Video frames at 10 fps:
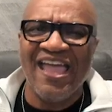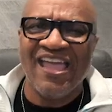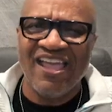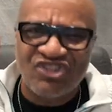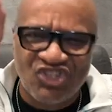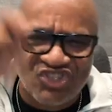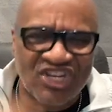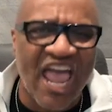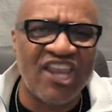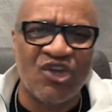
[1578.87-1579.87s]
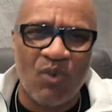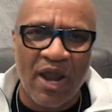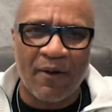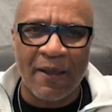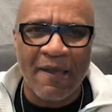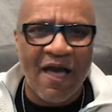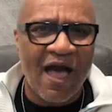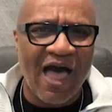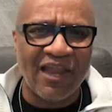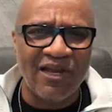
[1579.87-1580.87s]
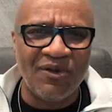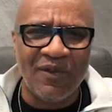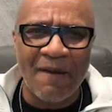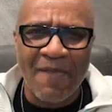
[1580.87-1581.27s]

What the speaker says: It's January. Hallelujah.